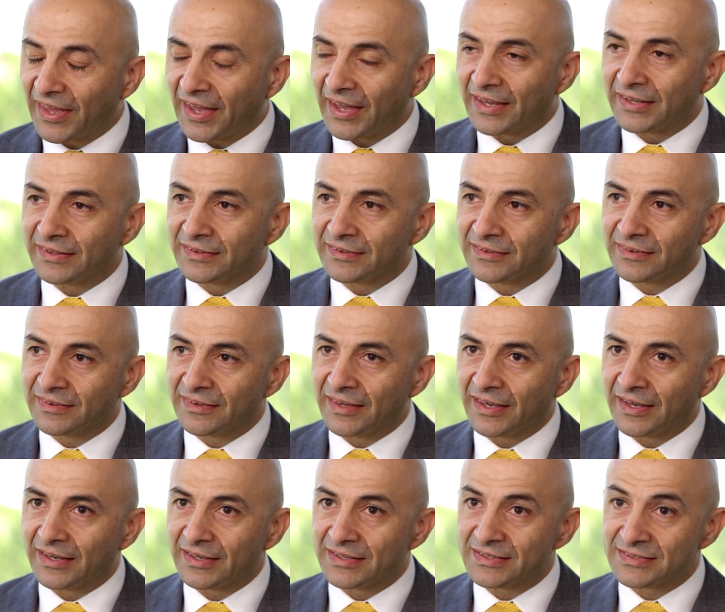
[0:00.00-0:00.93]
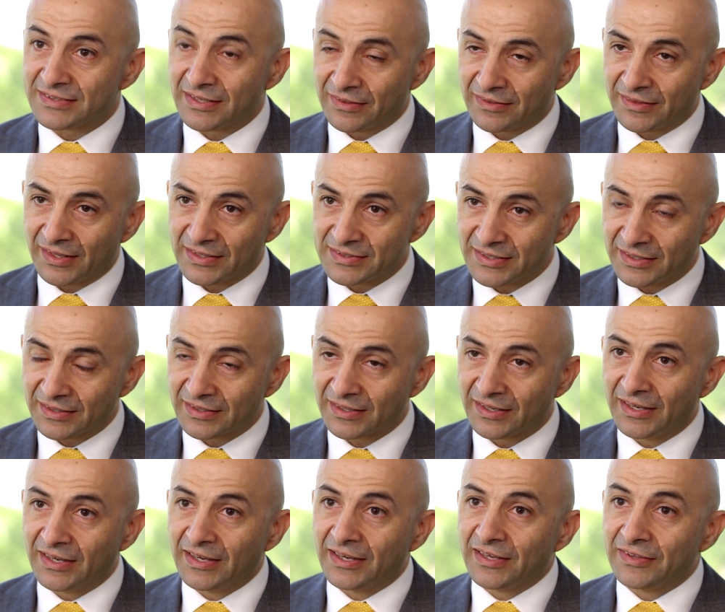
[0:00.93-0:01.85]
and they're synthetic.
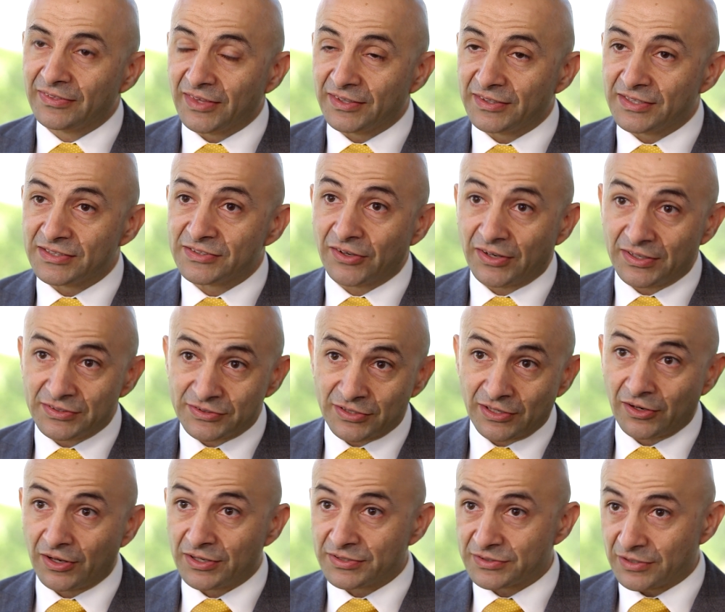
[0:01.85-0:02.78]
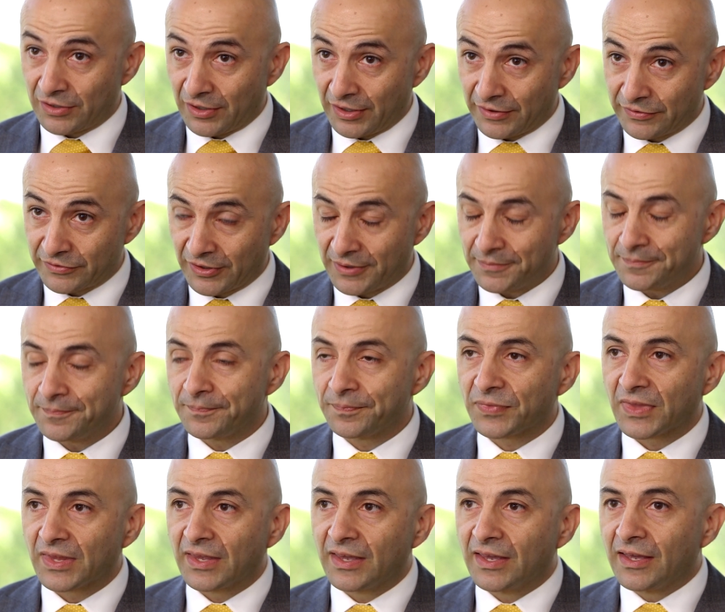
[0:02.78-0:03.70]
They're designed to last a lifetime.
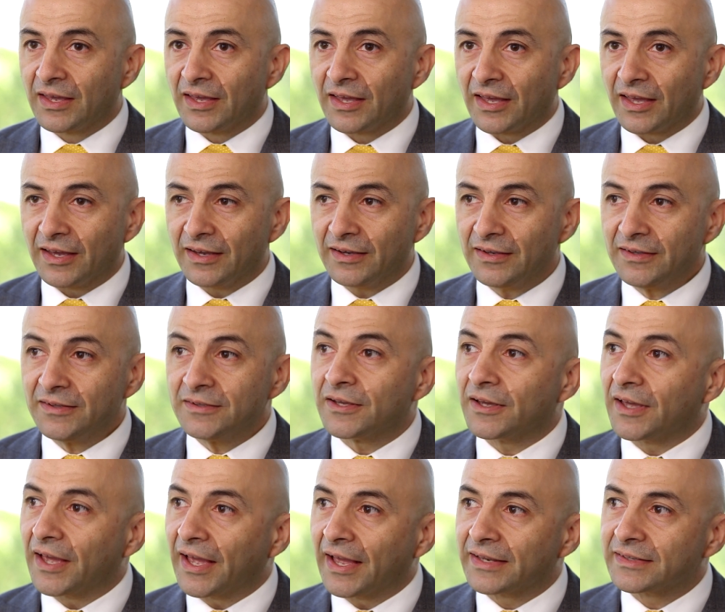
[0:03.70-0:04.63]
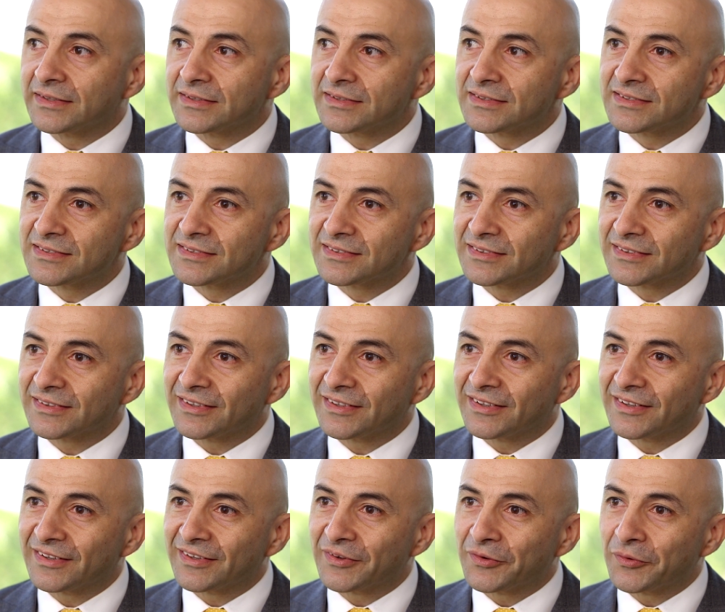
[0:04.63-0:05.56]
And
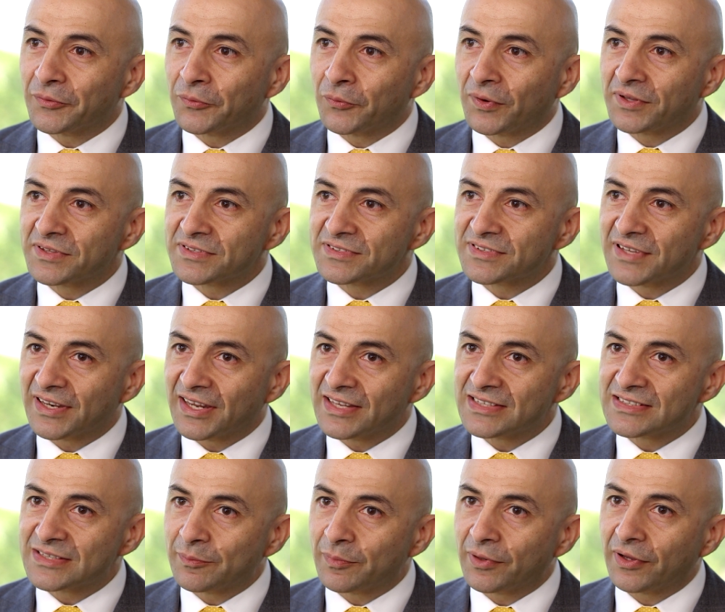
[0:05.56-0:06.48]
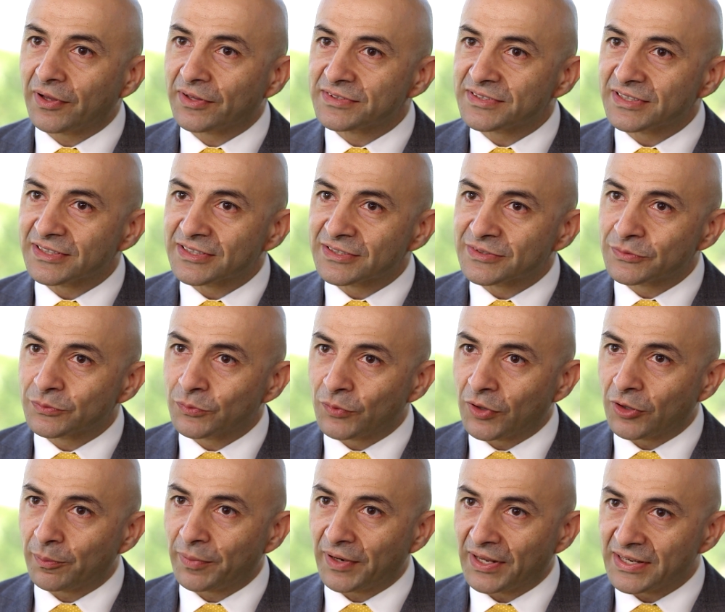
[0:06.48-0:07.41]
once the lens implant is
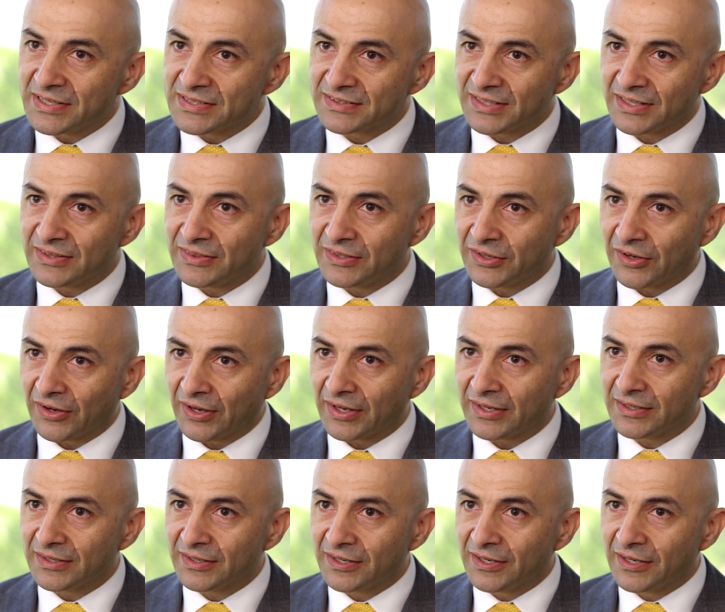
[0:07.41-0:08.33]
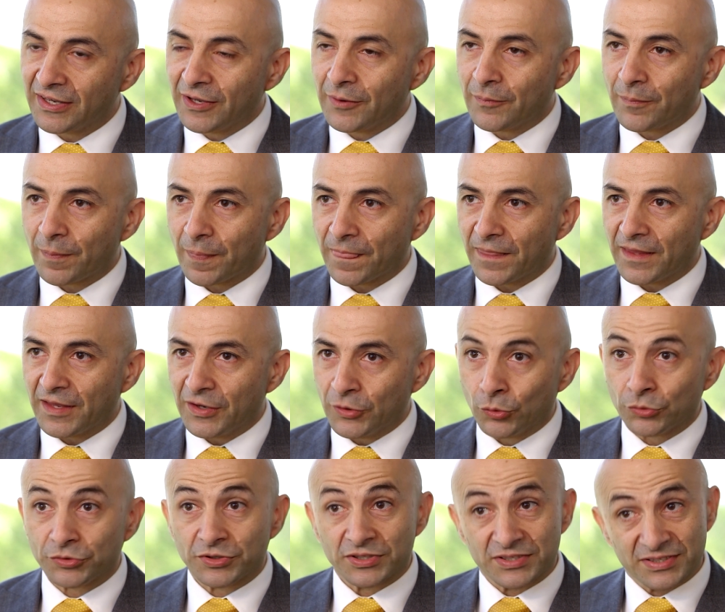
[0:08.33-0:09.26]
well placed in the eye, it
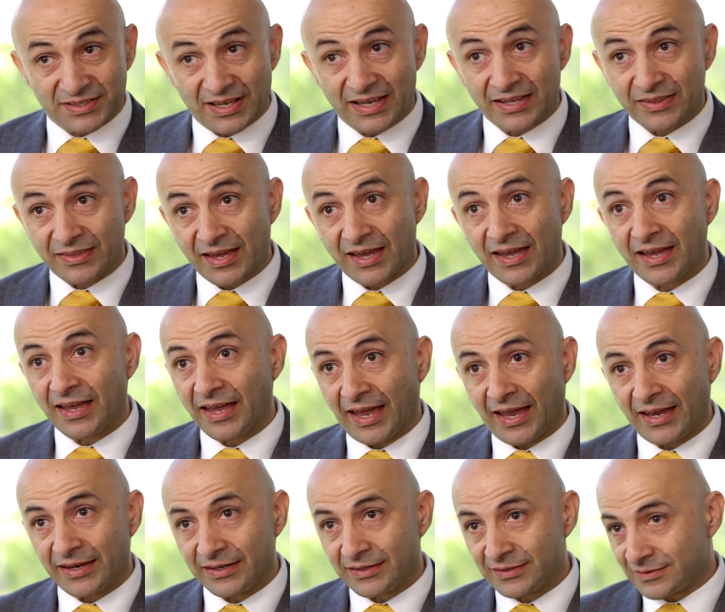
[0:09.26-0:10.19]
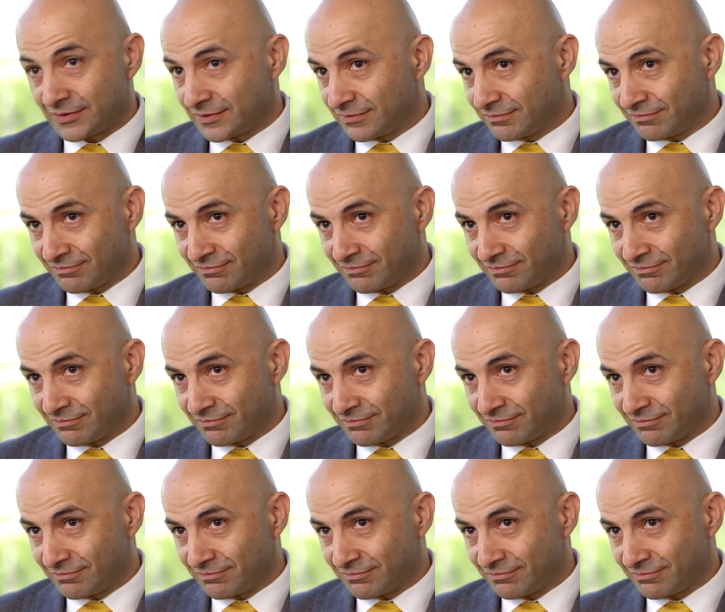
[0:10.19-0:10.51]
ought to stay there and